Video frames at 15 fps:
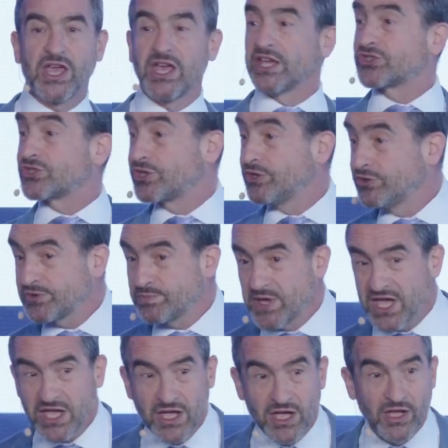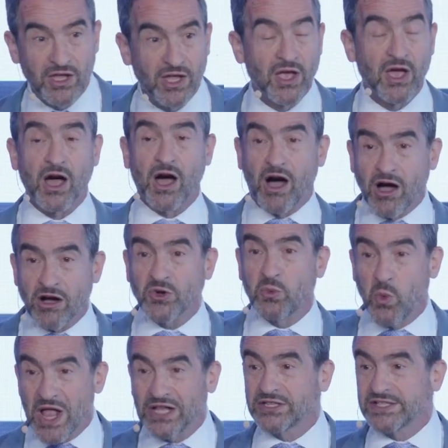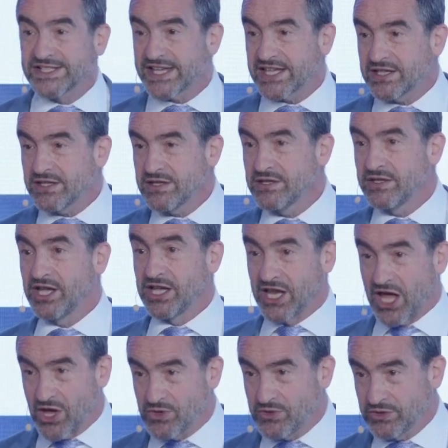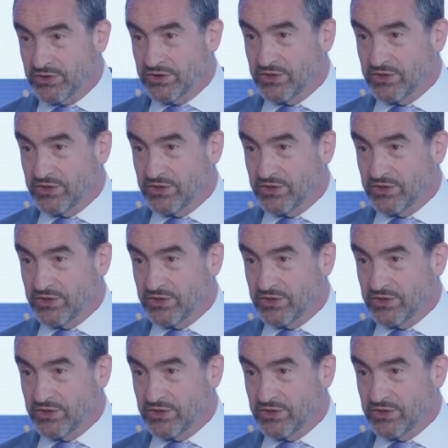Excuse me, arc welding, hello?